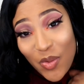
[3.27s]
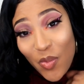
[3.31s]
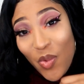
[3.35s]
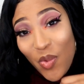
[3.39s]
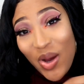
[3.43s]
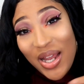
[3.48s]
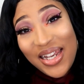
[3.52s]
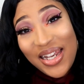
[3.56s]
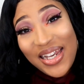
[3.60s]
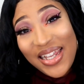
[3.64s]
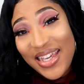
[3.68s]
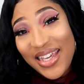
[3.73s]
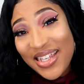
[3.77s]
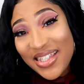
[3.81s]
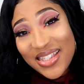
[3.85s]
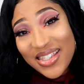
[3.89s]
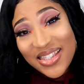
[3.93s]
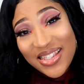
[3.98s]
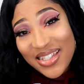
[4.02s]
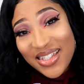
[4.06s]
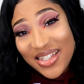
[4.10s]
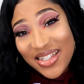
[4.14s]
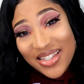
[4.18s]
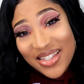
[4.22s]
What
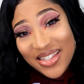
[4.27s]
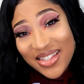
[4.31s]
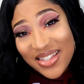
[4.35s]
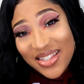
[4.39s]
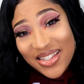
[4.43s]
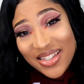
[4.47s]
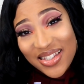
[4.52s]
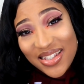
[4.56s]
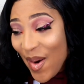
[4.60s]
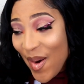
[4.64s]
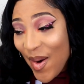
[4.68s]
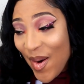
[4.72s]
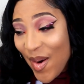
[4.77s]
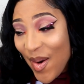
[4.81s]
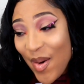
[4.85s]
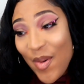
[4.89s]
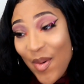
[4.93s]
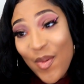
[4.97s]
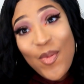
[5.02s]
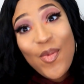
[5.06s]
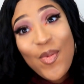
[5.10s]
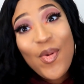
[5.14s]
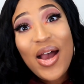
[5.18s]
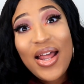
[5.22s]
lace is?
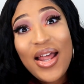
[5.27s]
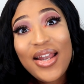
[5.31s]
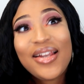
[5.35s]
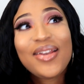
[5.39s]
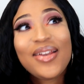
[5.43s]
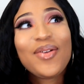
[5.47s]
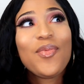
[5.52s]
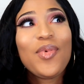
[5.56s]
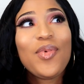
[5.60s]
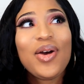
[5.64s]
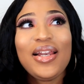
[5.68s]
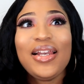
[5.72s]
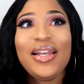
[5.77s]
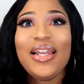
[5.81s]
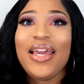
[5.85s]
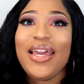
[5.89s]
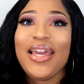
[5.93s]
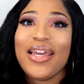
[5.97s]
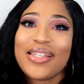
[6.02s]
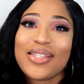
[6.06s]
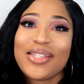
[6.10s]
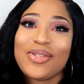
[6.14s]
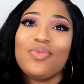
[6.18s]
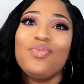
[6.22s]
What
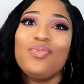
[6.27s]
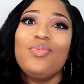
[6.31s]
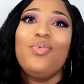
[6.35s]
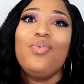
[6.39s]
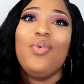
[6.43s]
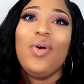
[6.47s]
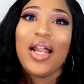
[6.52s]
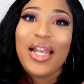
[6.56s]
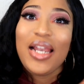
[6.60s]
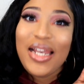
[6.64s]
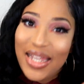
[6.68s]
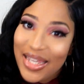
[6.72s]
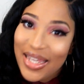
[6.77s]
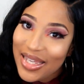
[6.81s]
lace? What